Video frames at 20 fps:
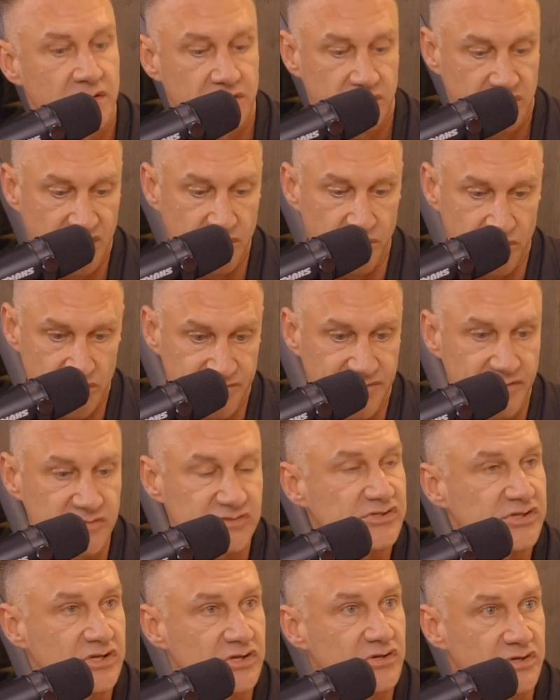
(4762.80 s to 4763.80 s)
Okay, well,
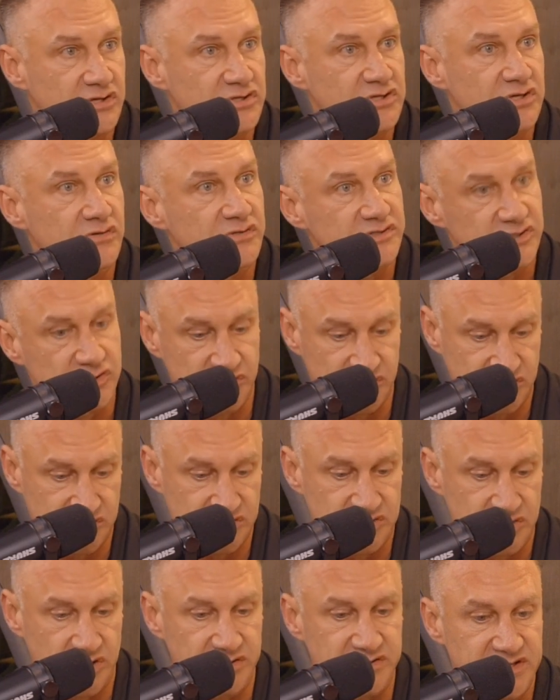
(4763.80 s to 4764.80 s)
first thing you could do is you could
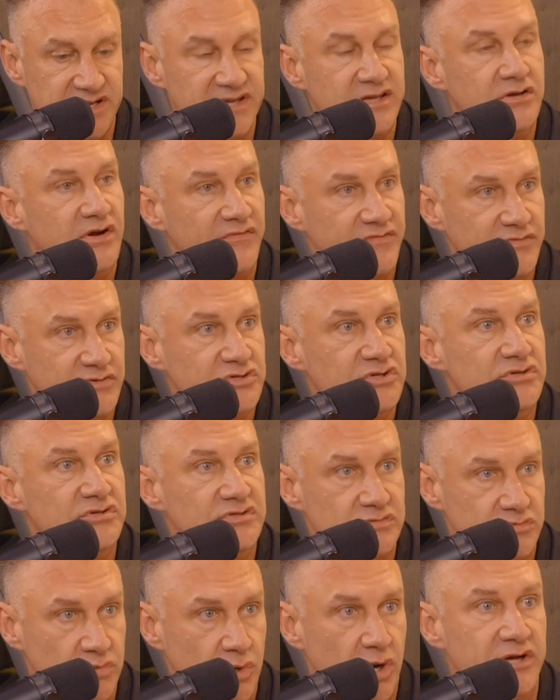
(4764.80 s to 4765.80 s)
start taking off your
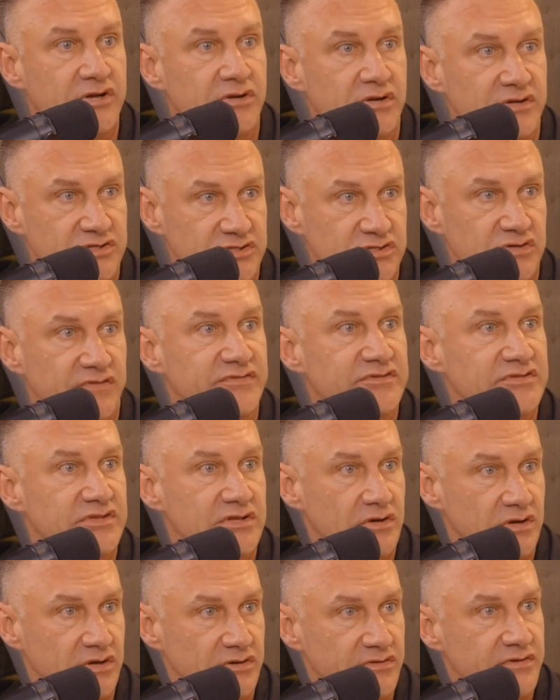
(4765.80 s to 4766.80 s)
shoes and walking on the surface of
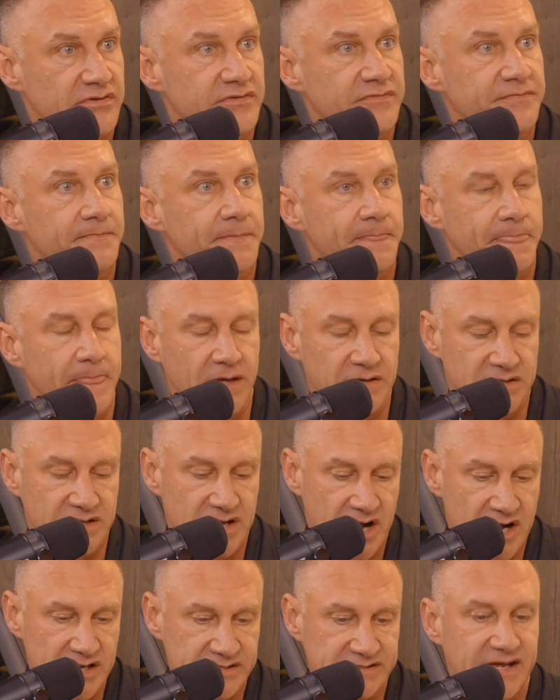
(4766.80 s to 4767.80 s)
the earth, like
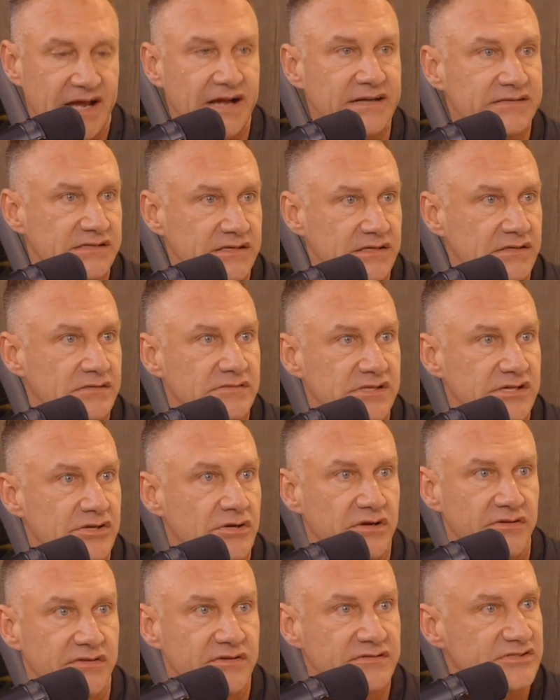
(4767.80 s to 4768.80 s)
contacting the
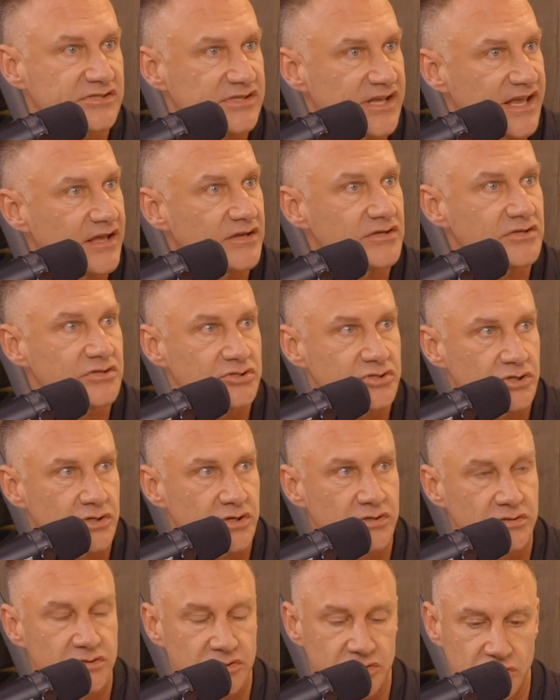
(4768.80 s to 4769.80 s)
earth, sand,
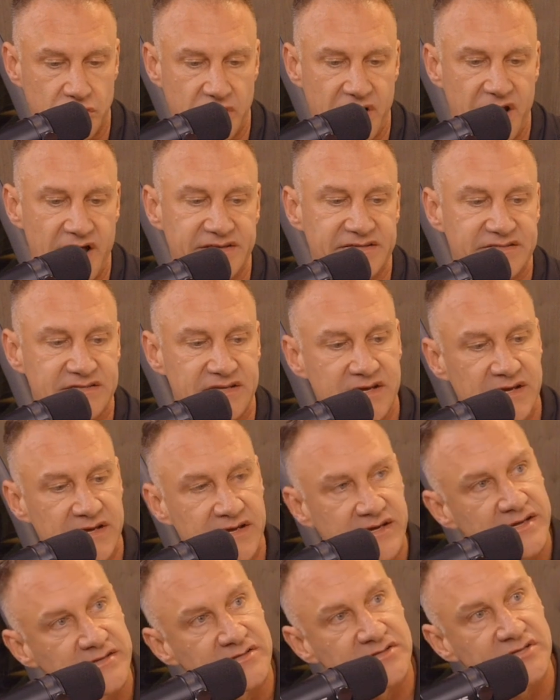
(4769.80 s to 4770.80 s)
dirt, grass,
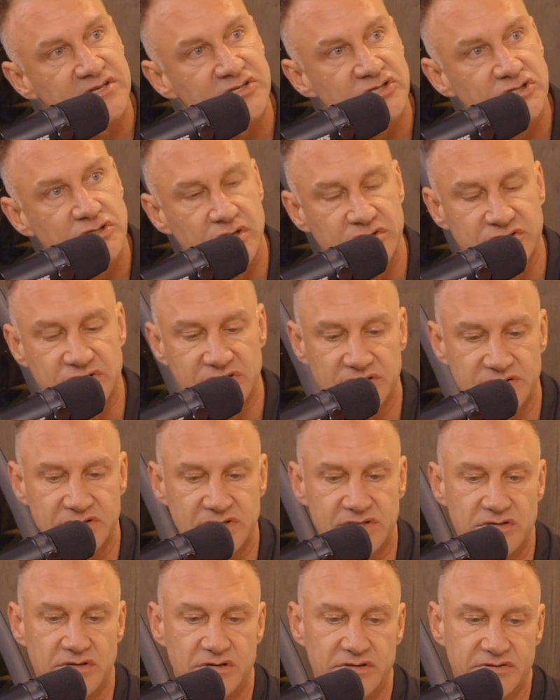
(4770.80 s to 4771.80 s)
discharging into
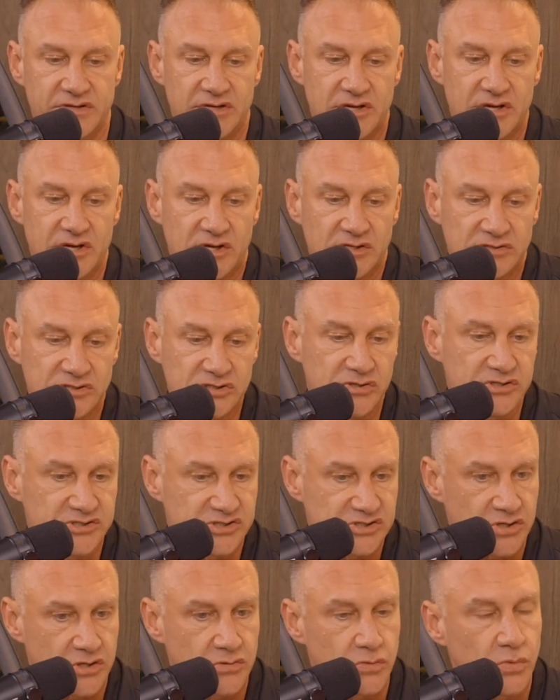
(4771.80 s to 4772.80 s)
the earth. You could
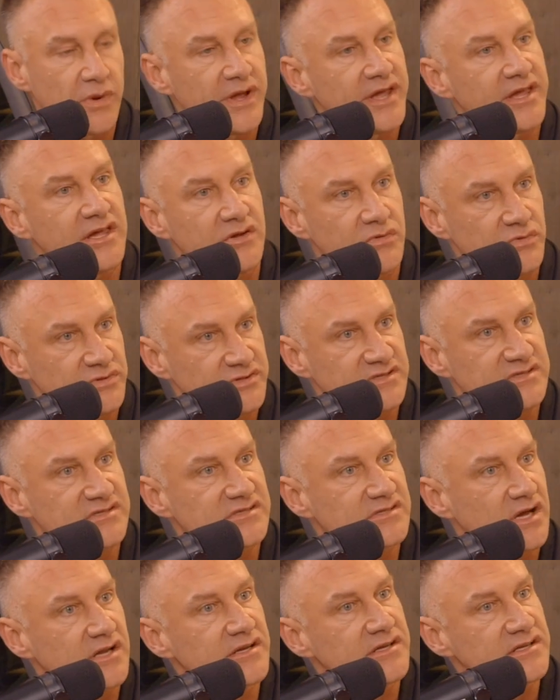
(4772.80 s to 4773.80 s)
start waking with the
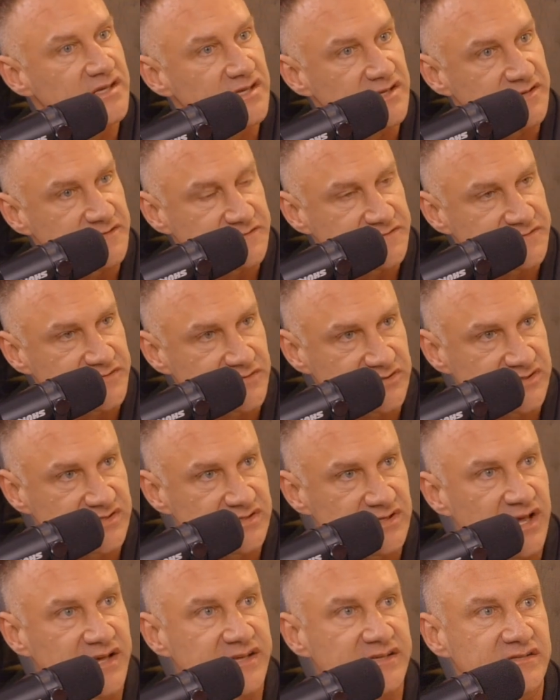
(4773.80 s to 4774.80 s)
sun and getting first
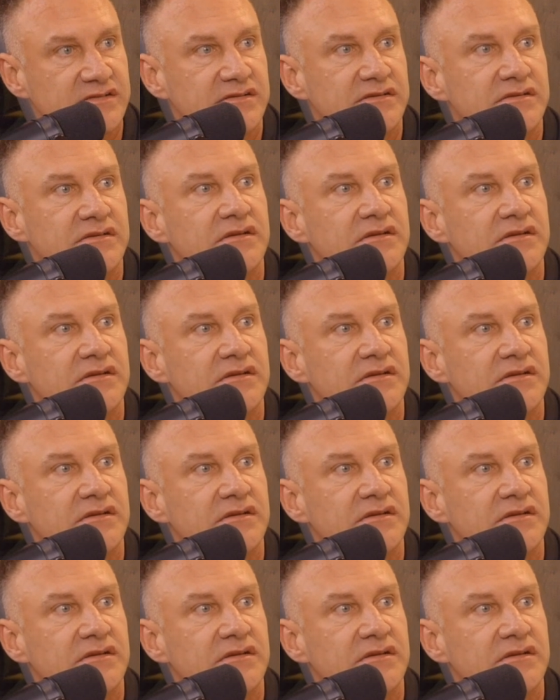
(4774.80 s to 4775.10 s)
light